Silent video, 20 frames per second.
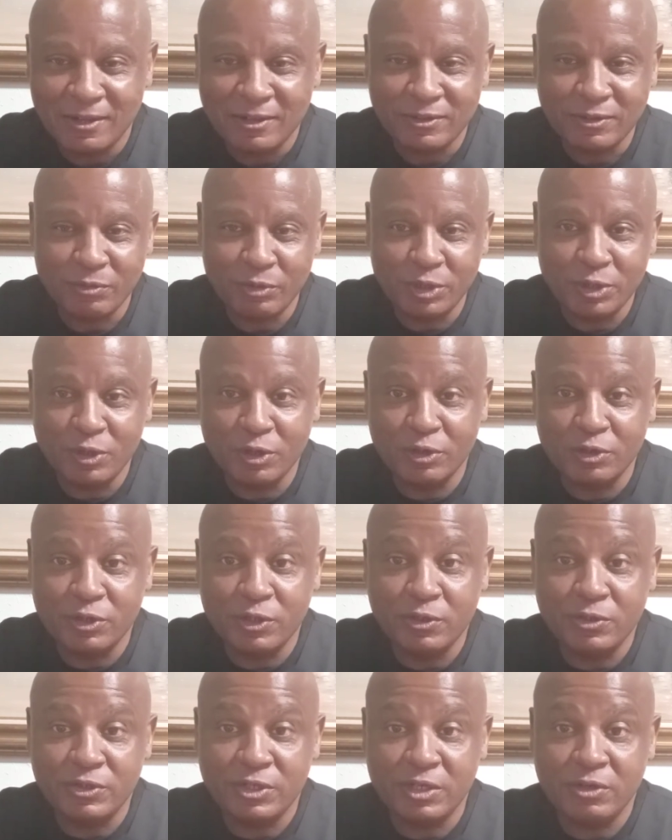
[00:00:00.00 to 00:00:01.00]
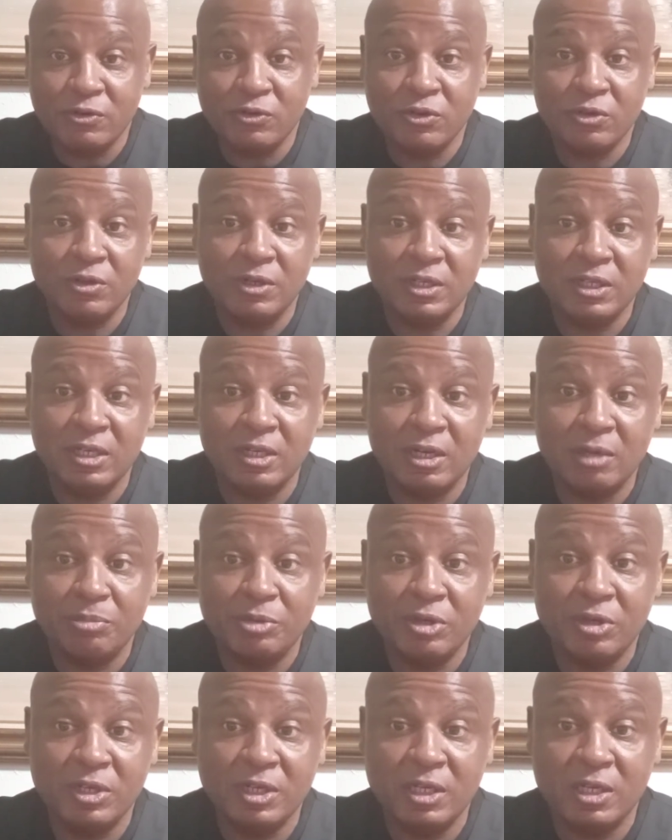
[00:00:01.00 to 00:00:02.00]
So what you're going to do, seniors, you're going to get up,
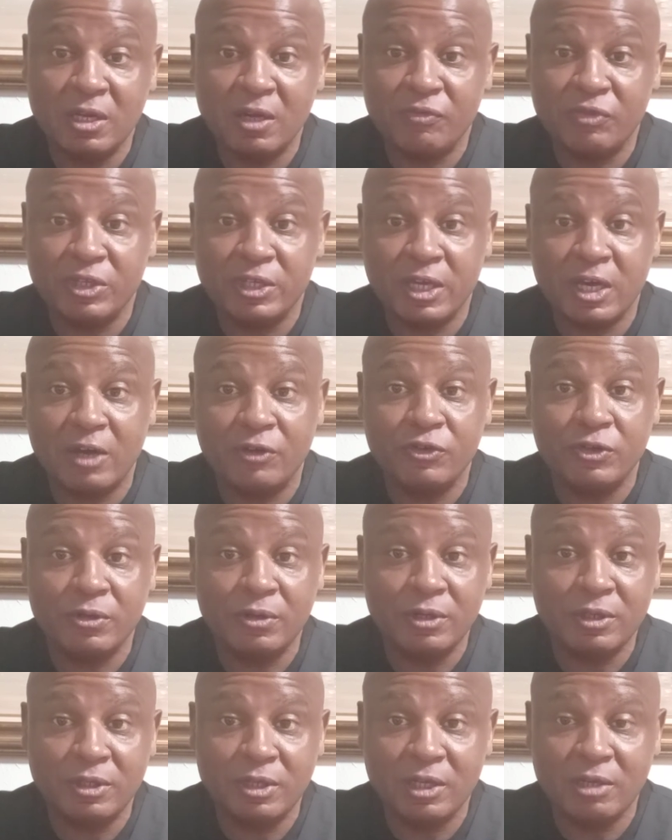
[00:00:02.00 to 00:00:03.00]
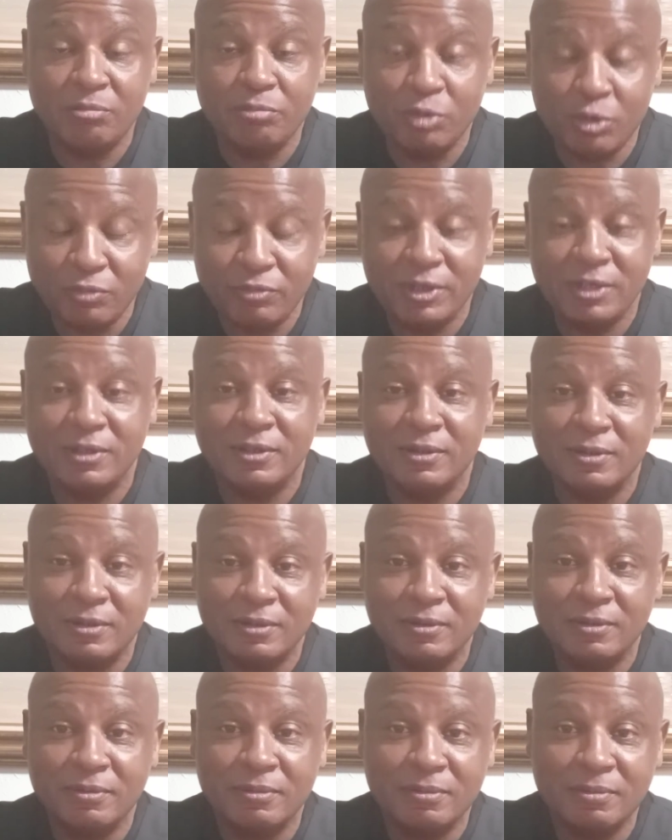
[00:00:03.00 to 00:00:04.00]
you're going to get off the couch, you're going to keep moving.
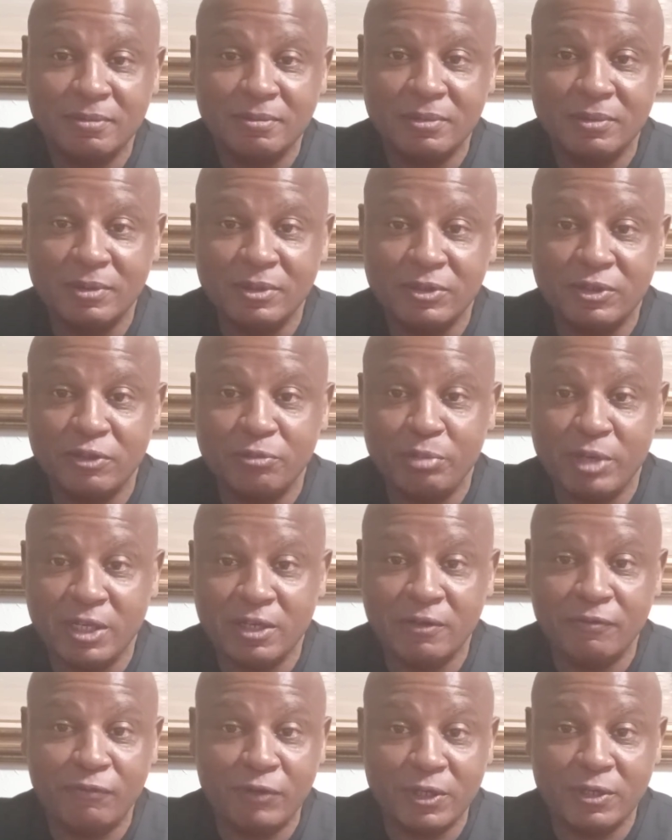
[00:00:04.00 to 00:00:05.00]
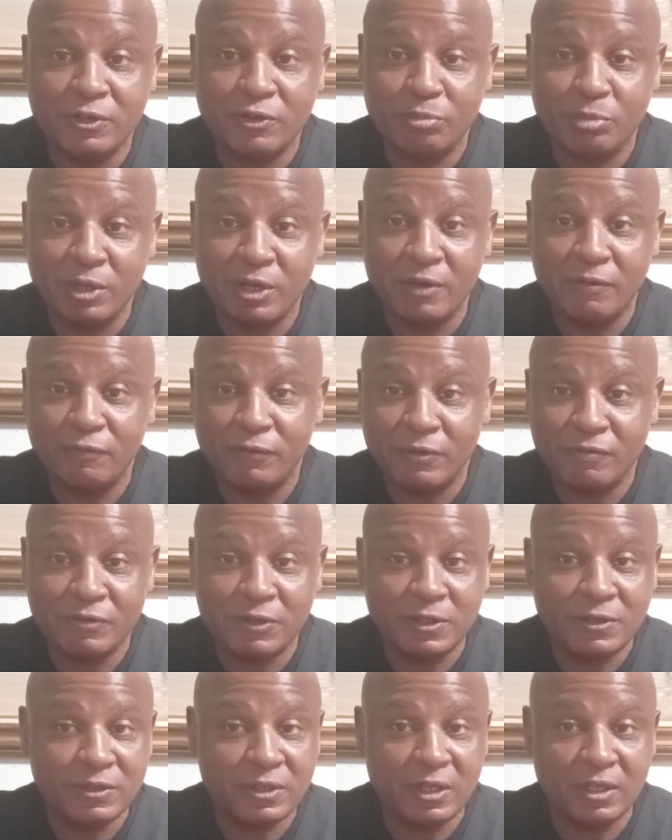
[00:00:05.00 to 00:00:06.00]
This has been a Fitness Beyond
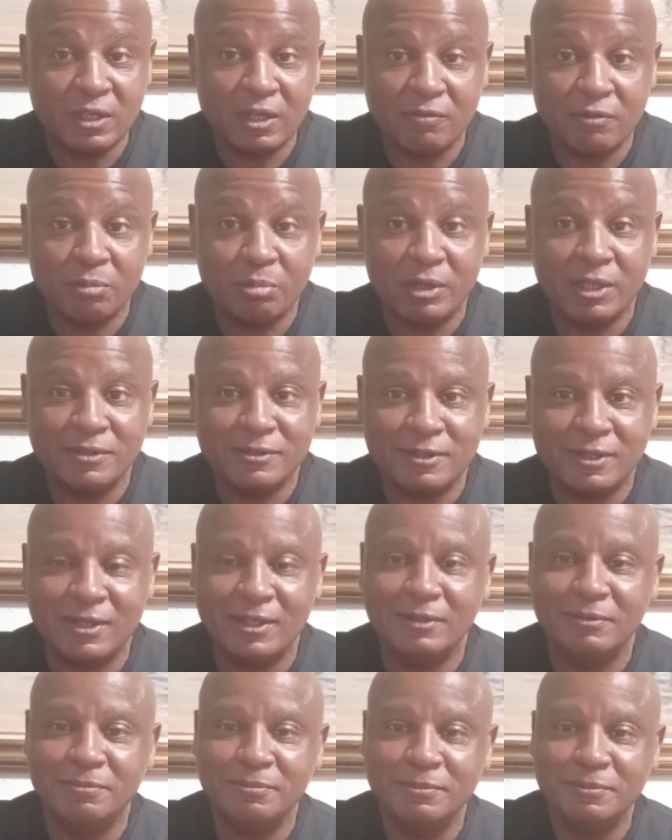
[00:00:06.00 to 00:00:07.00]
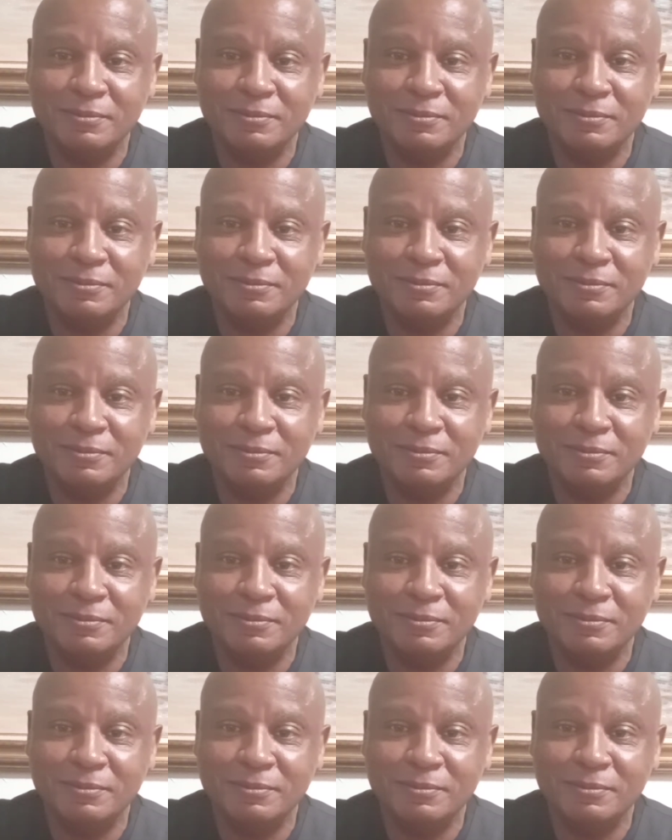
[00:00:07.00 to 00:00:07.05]
50 saying, have a blessed day.